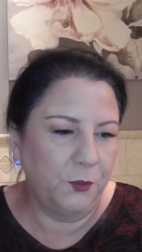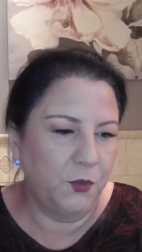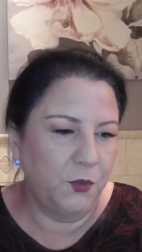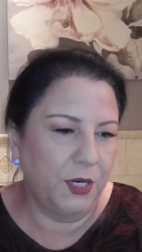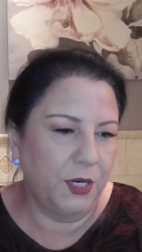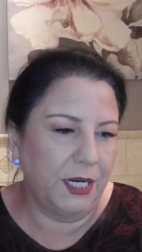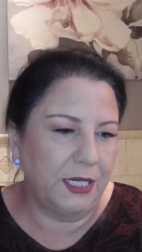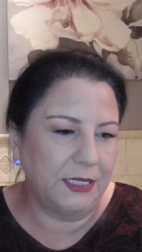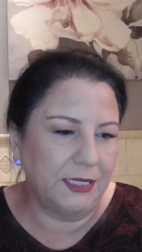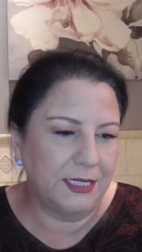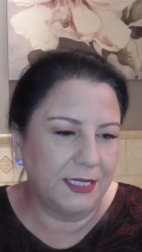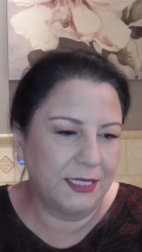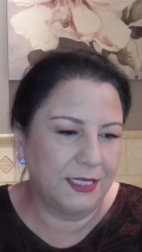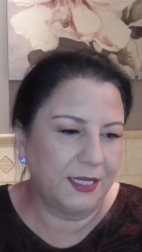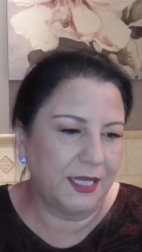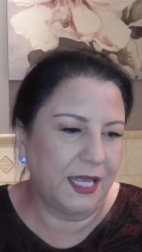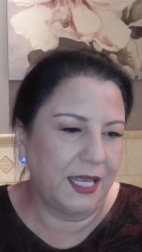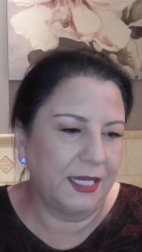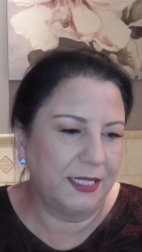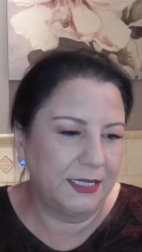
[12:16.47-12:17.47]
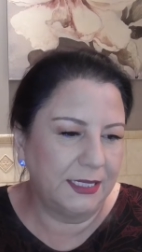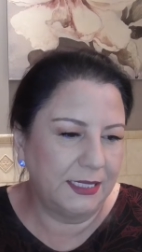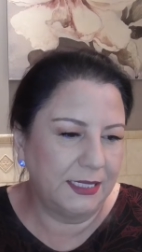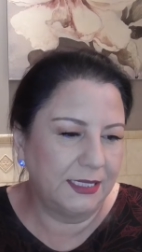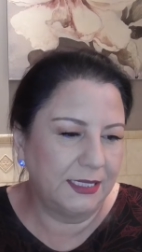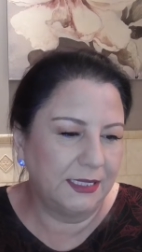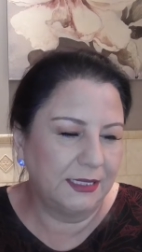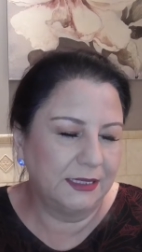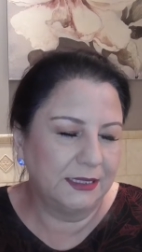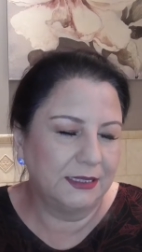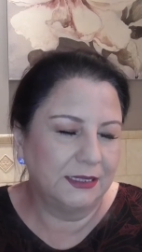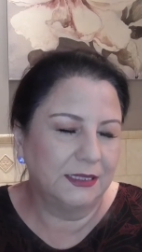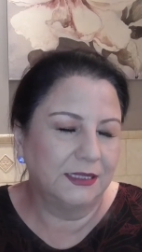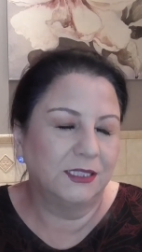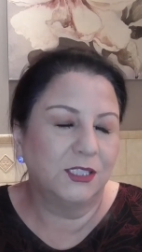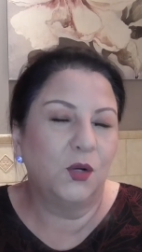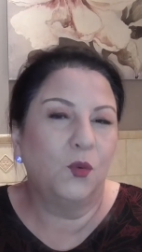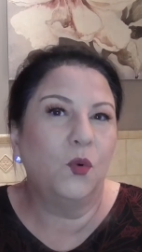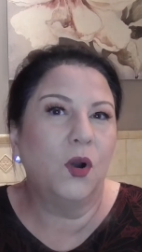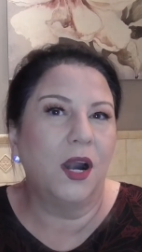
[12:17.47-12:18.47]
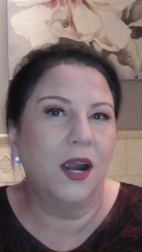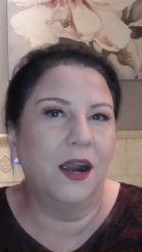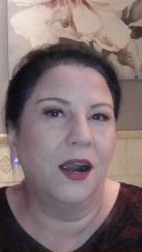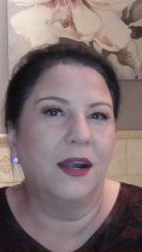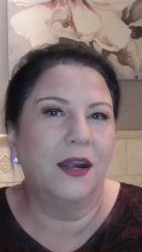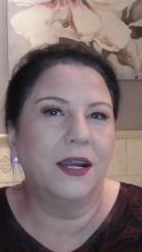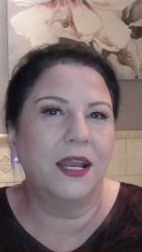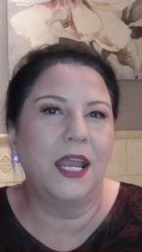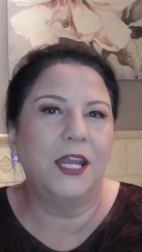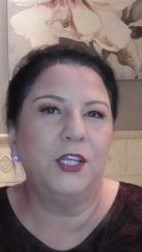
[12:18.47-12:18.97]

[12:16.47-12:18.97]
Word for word: points that were hard.